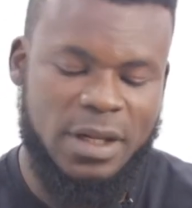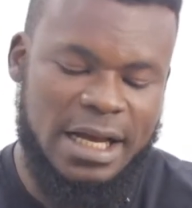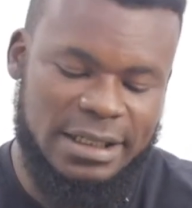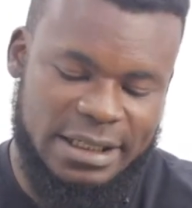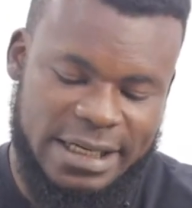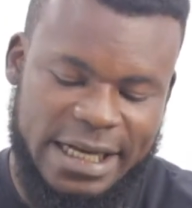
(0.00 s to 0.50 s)

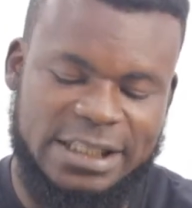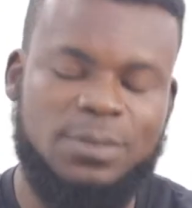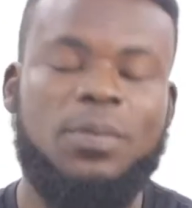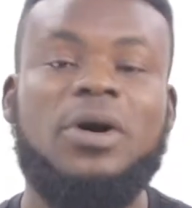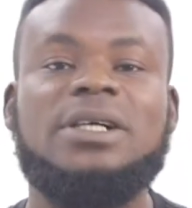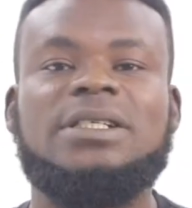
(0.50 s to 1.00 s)
The next
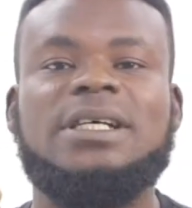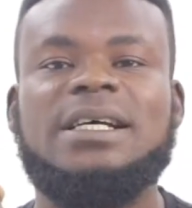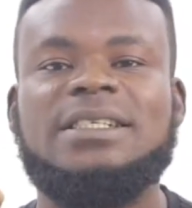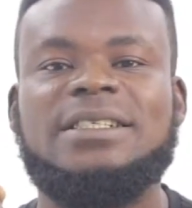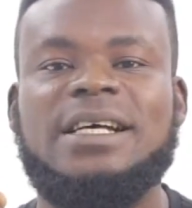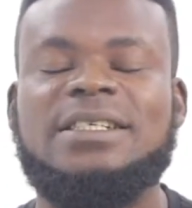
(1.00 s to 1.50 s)
point
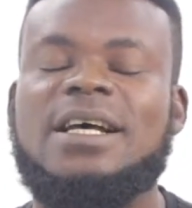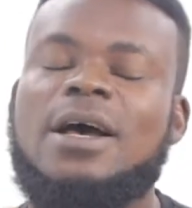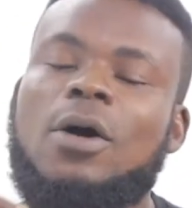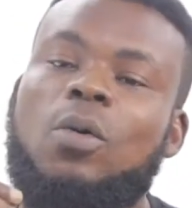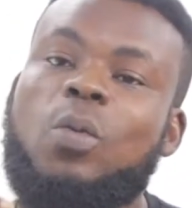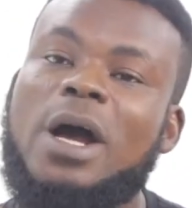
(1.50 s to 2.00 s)
is this:
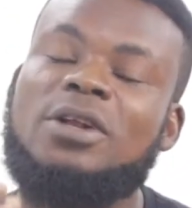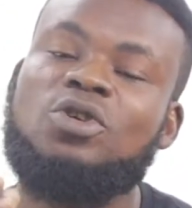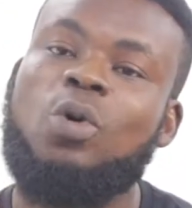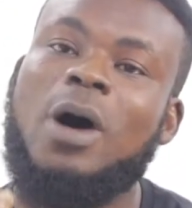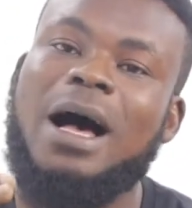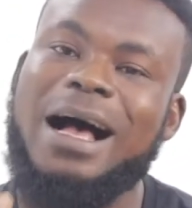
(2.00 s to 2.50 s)
when
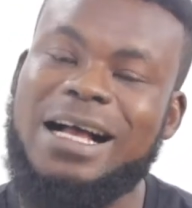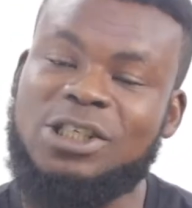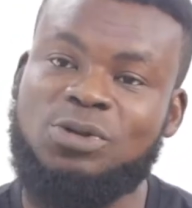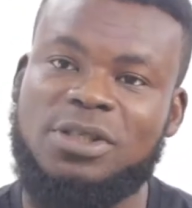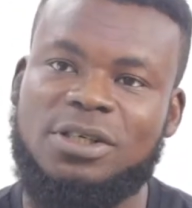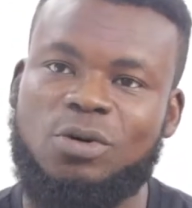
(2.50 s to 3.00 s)
you are
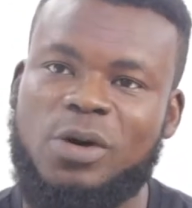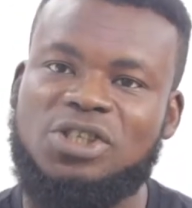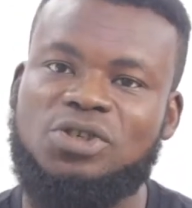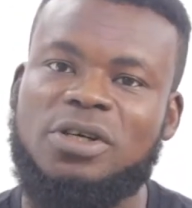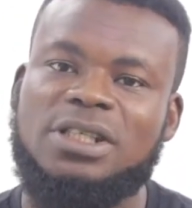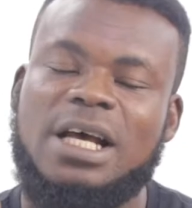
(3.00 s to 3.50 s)
answering the
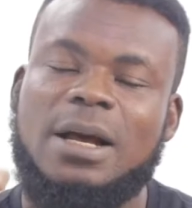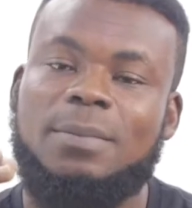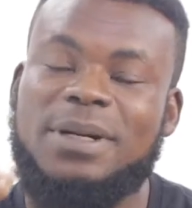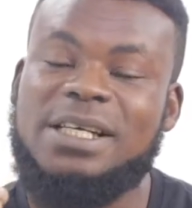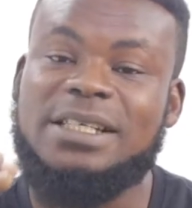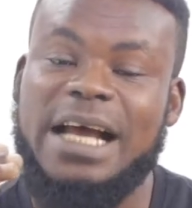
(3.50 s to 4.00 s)
questions,
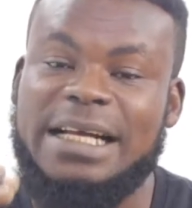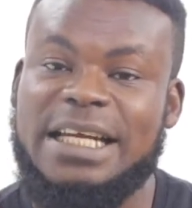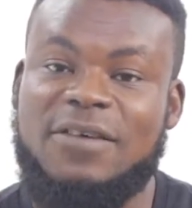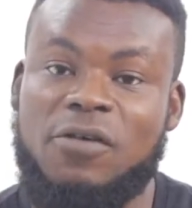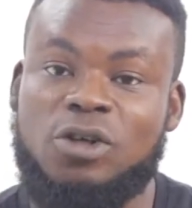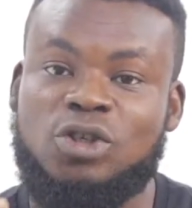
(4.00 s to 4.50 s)
please
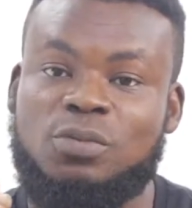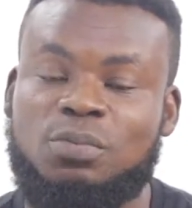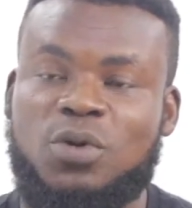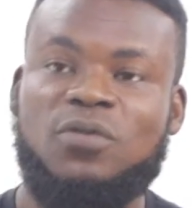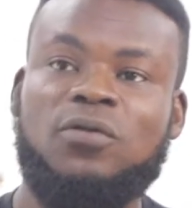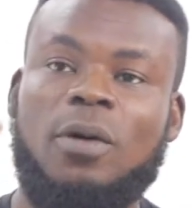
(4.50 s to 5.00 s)
endeavor to
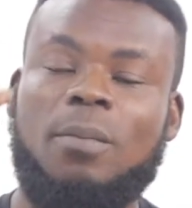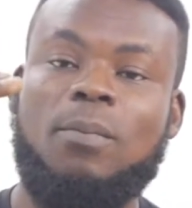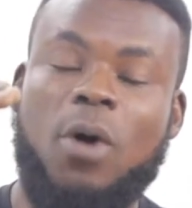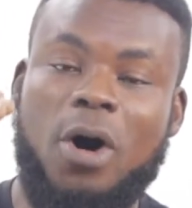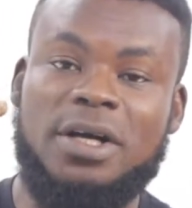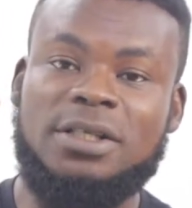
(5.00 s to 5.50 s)
move from
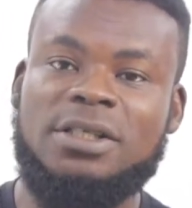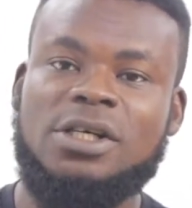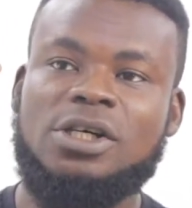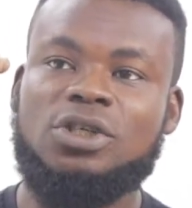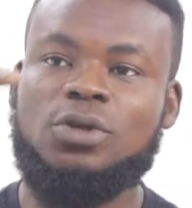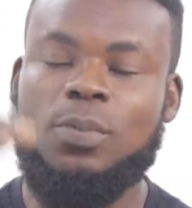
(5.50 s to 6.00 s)
point
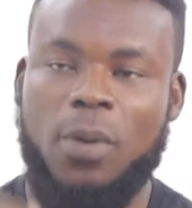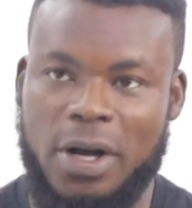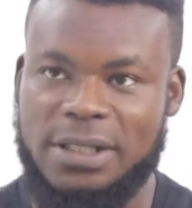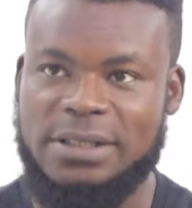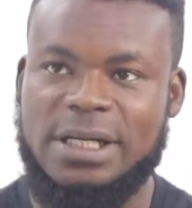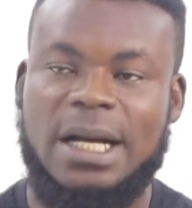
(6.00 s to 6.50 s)
to
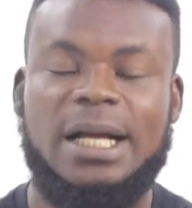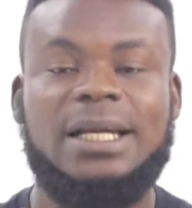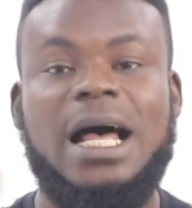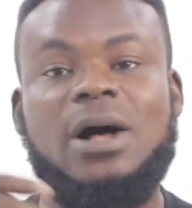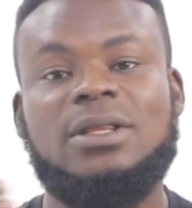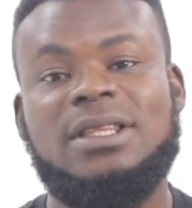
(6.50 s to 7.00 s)
point.
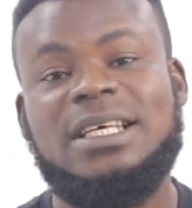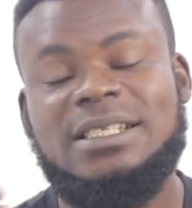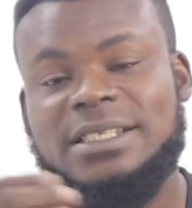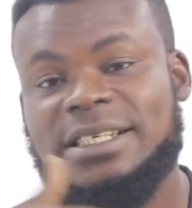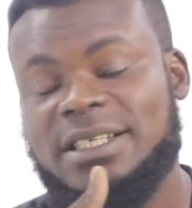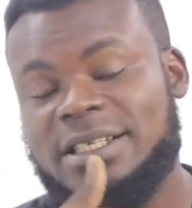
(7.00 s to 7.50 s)
Now,
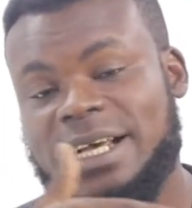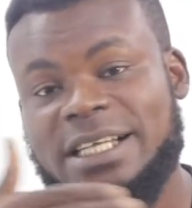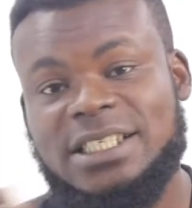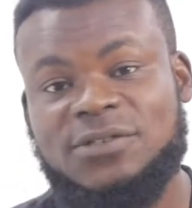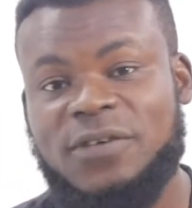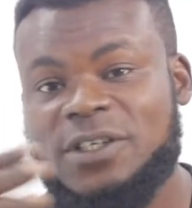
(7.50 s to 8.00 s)
there
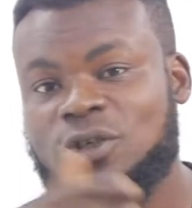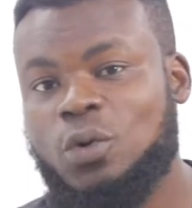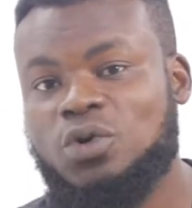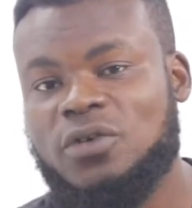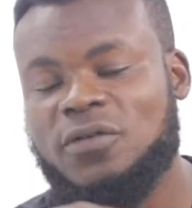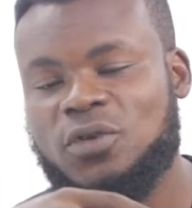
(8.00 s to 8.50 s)
are different
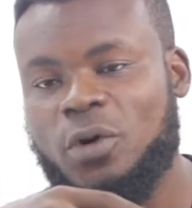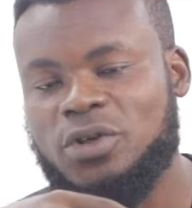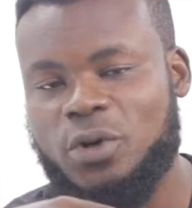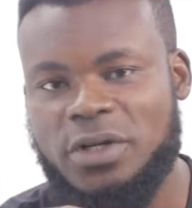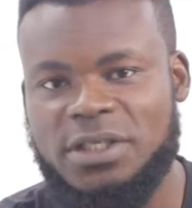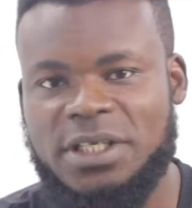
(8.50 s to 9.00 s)
schools of
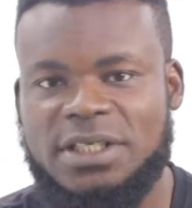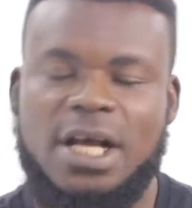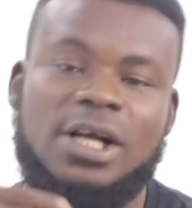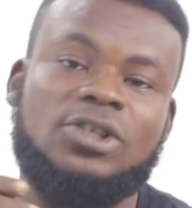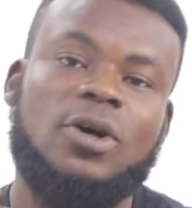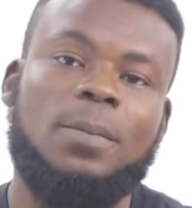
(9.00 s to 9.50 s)
thought on this.
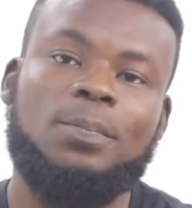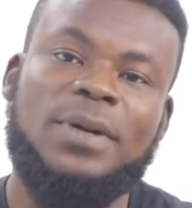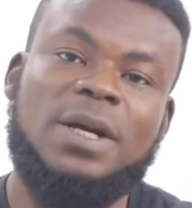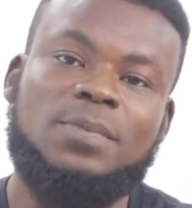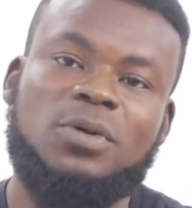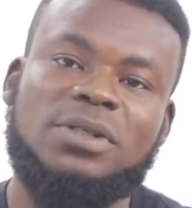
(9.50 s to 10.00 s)
Some
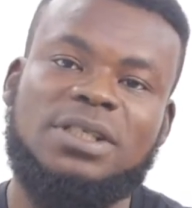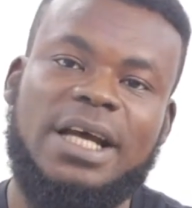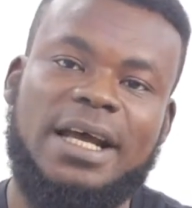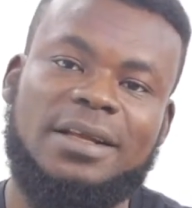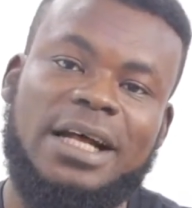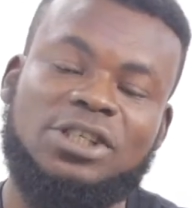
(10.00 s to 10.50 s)
people
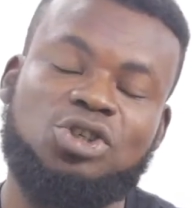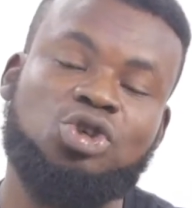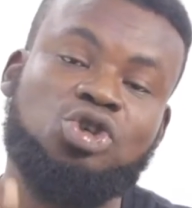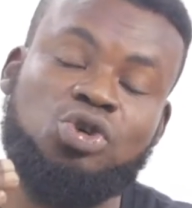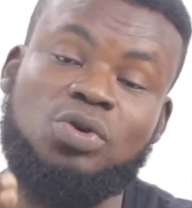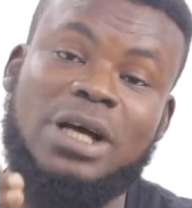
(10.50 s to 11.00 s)
say that you
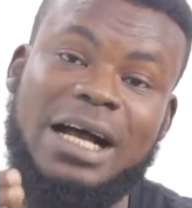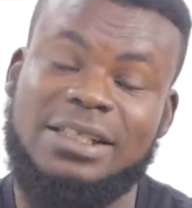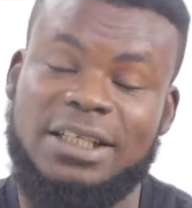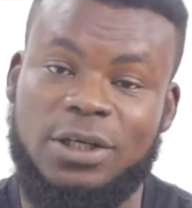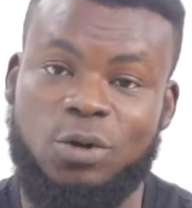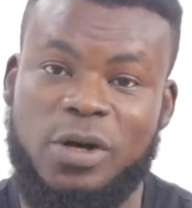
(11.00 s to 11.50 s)
should
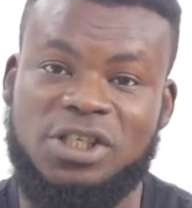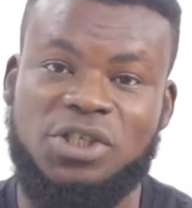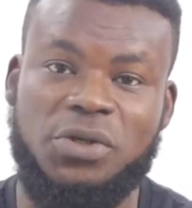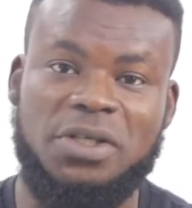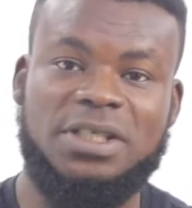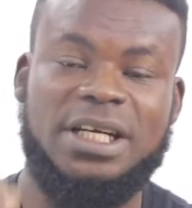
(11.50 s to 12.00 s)
answer the
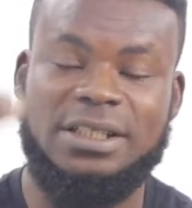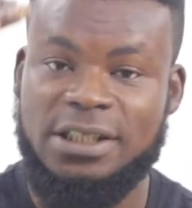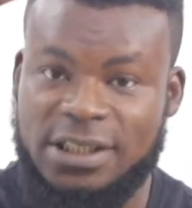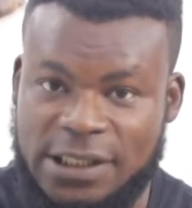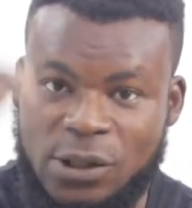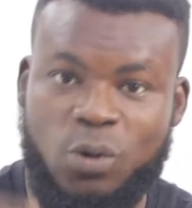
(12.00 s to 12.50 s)
questions in the
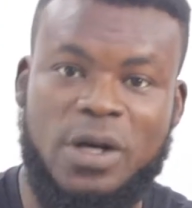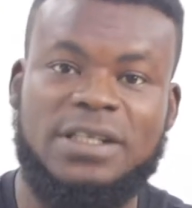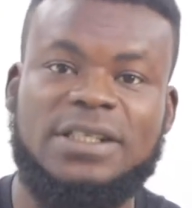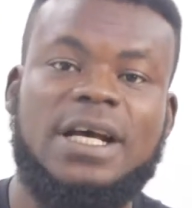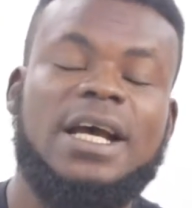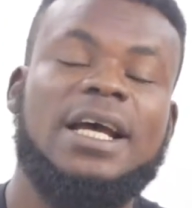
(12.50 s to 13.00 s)

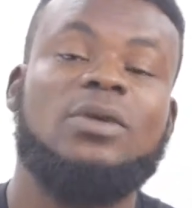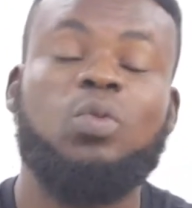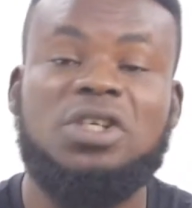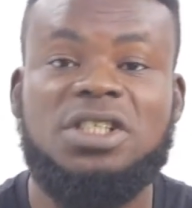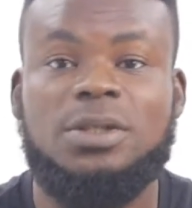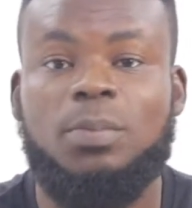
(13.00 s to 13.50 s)
sequence in which the